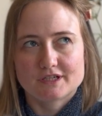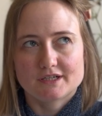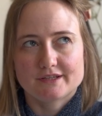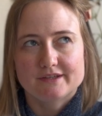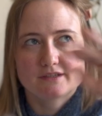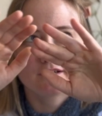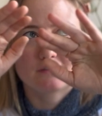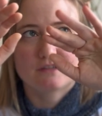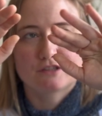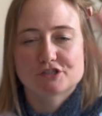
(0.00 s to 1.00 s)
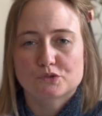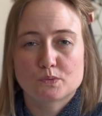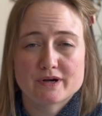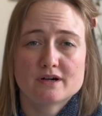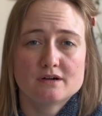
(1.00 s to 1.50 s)
I think, a
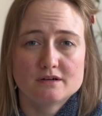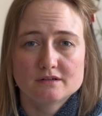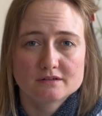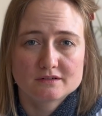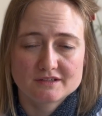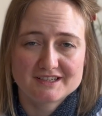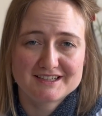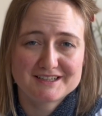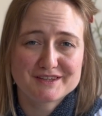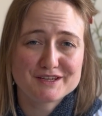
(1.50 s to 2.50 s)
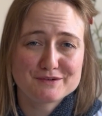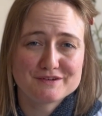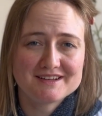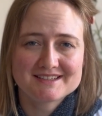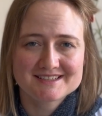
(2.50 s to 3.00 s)
square that you
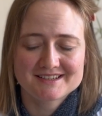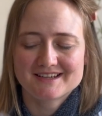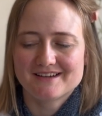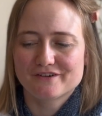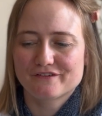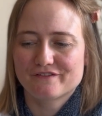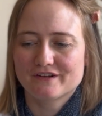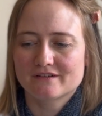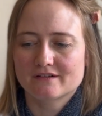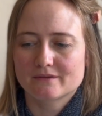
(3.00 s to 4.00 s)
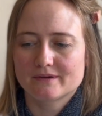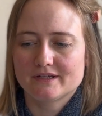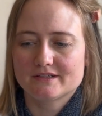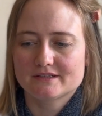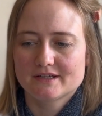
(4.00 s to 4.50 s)
knit out of your fingering
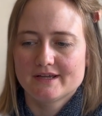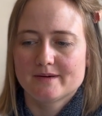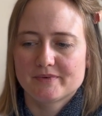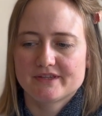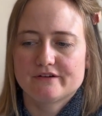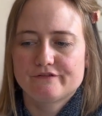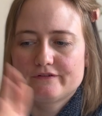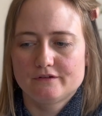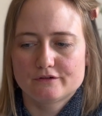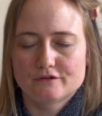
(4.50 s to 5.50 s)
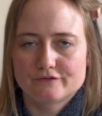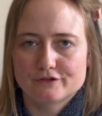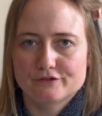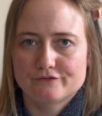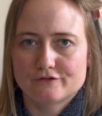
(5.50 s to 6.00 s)
weight, but then fold over
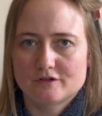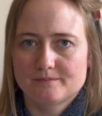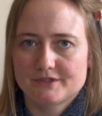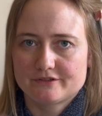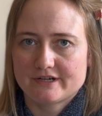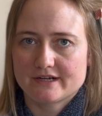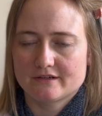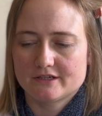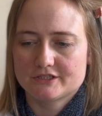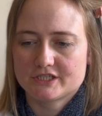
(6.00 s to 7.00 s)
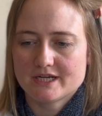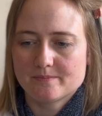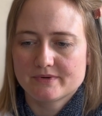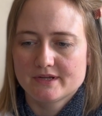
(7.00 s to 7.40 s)
to form a triangular shape.